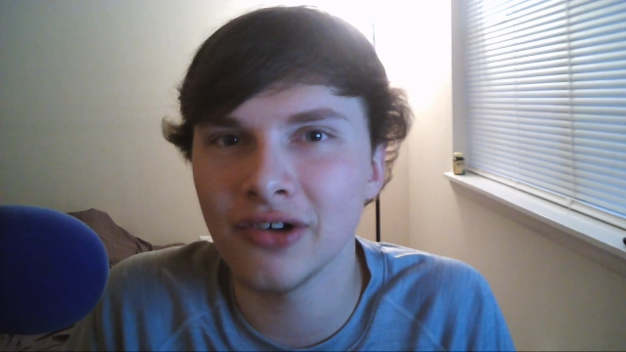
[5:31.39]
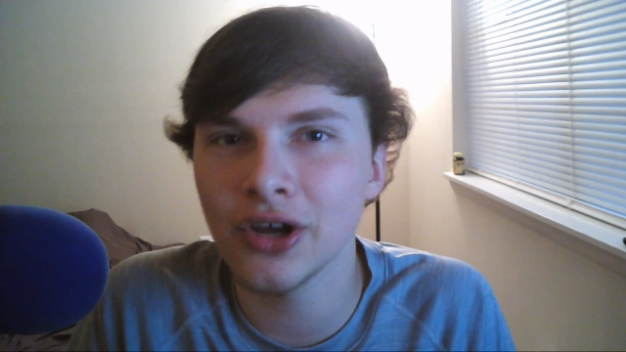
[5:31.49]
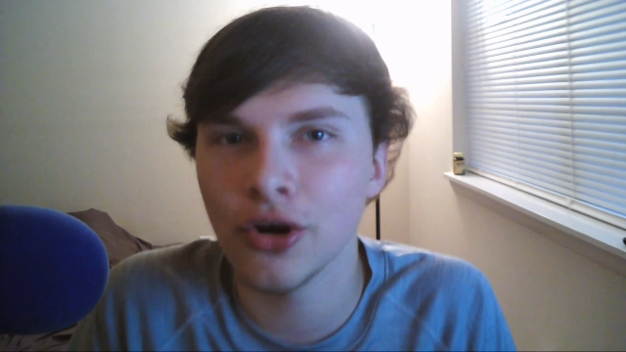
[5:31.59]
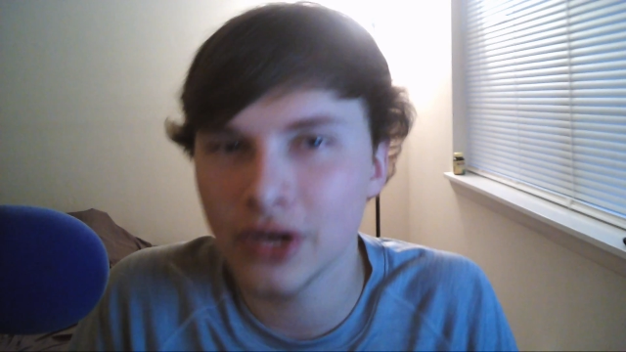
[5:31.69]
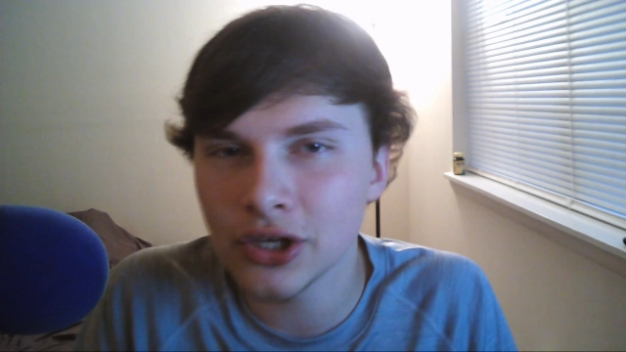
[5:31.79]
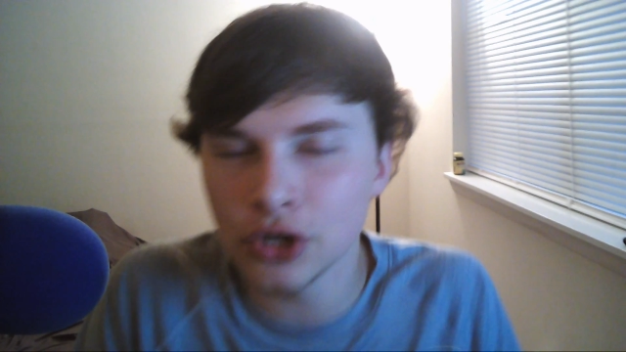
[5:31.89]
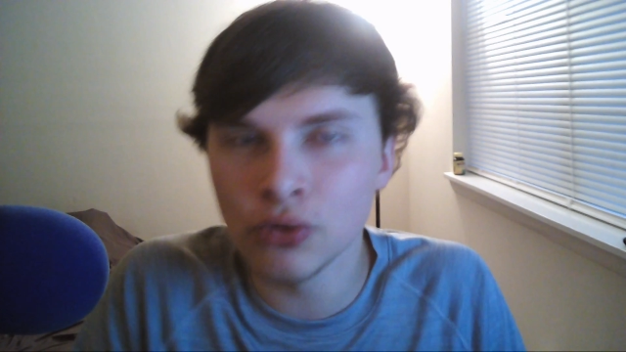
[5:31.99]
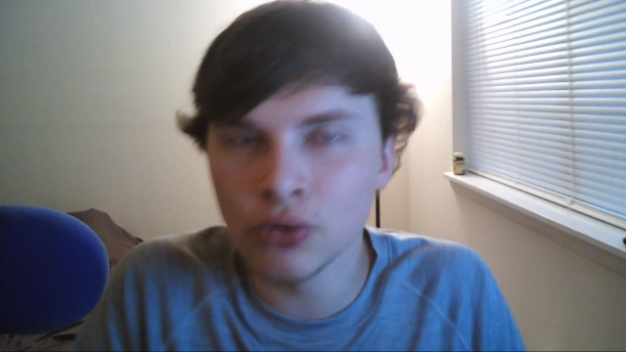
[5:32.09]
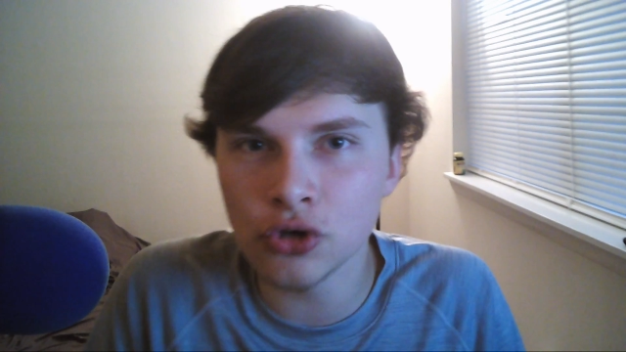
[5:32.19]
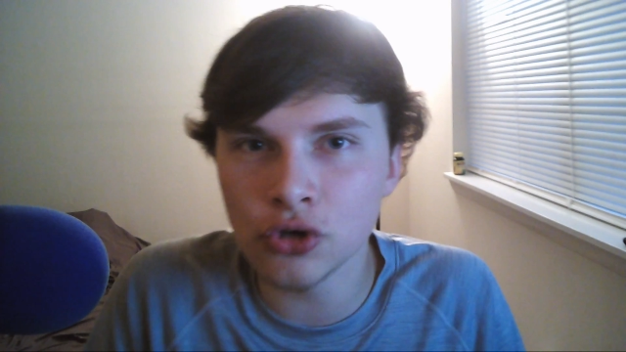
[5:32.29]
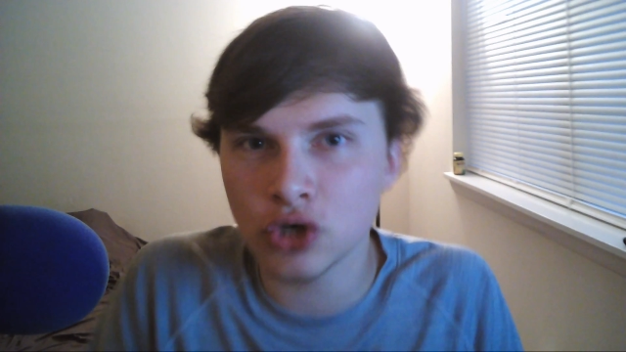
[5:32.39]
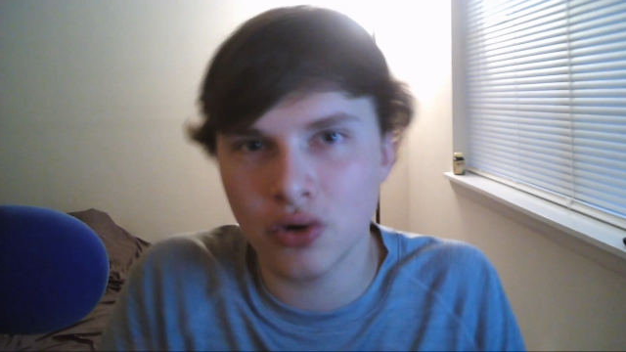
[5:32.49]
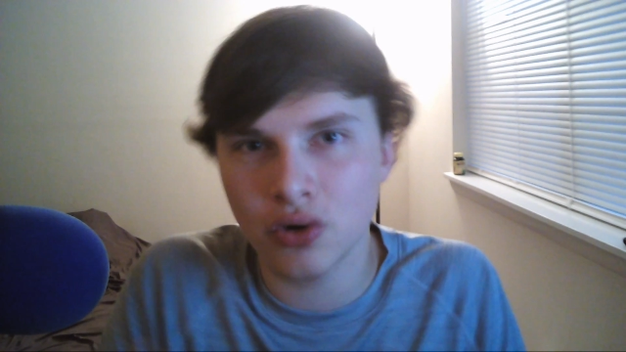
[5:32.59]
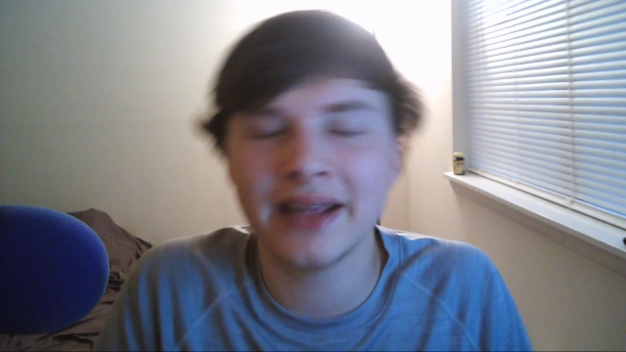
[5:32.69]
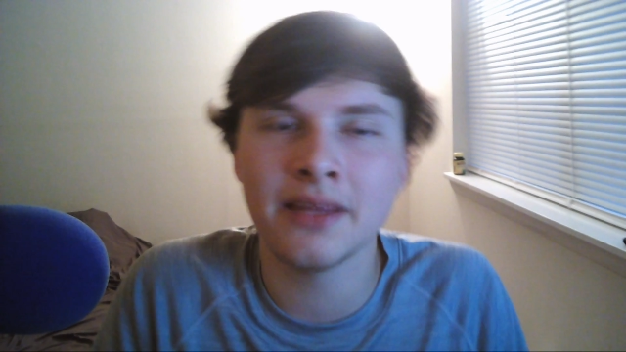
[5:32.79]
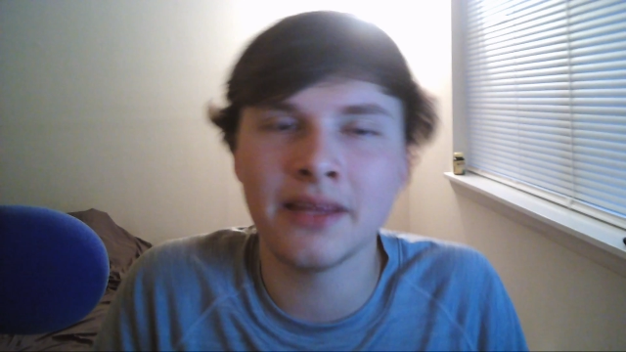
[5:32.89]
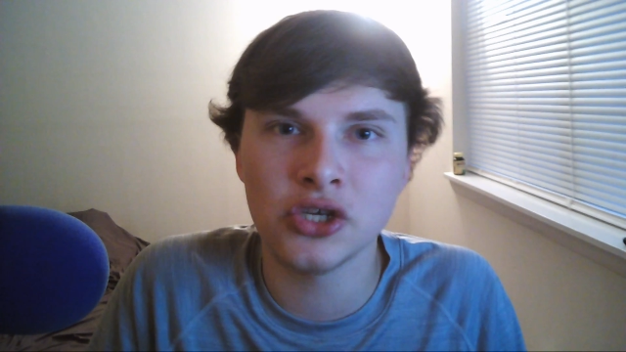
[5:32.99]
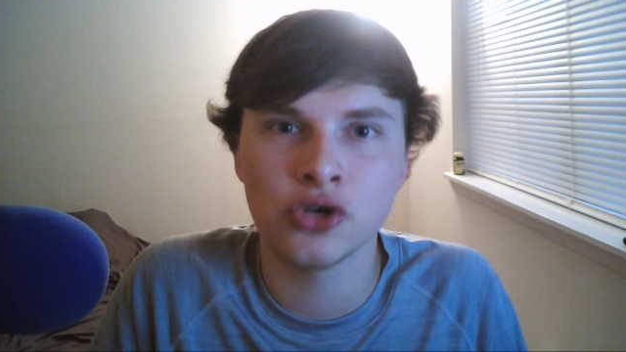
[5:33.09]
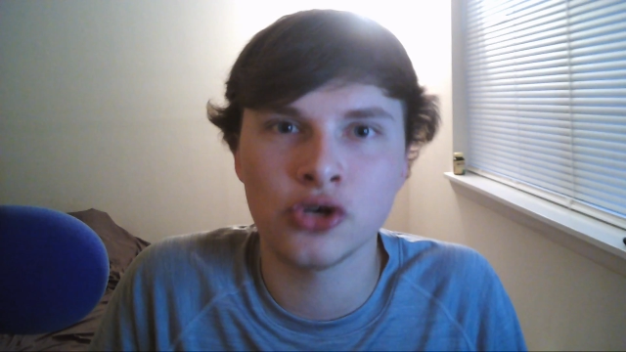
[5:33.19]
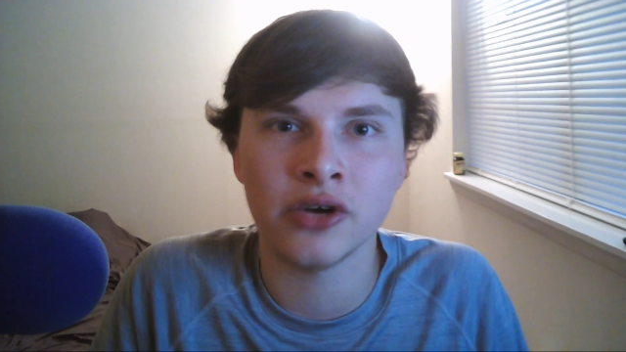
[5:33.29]
of Coke. You you just cracked the
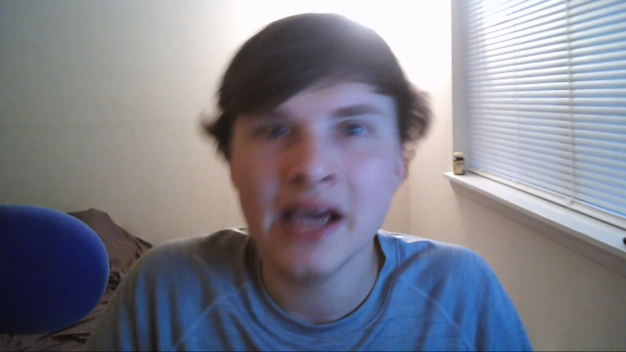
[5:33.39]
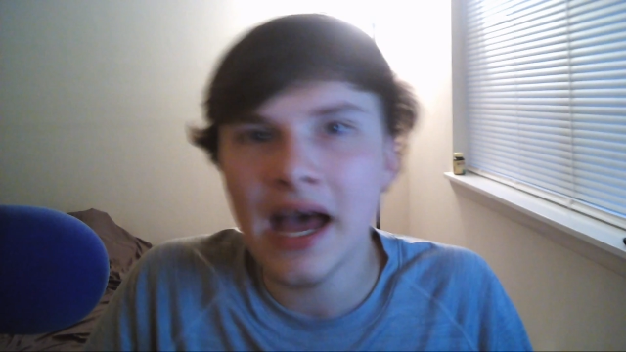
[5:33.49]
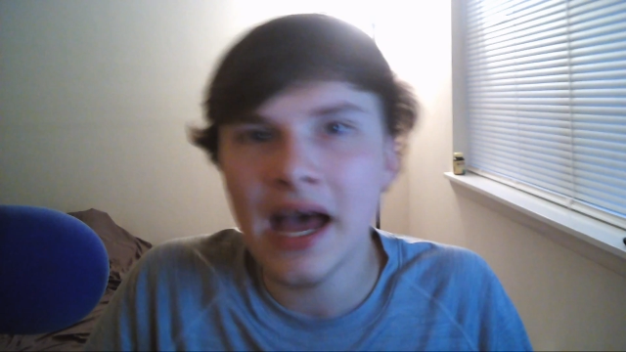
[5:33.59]
mystery.